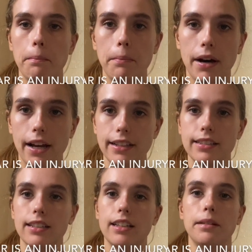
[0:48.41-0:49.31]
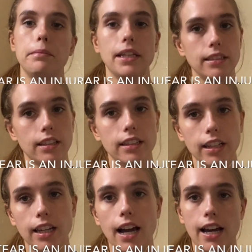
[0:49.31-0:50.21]
but
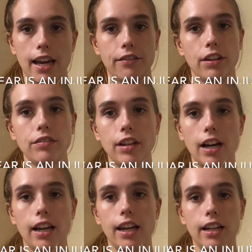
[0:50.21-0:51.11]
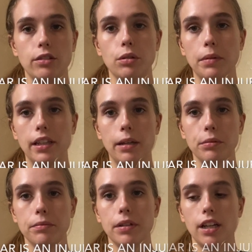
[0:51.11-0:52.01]
basically I have FAI and I tore my labrum.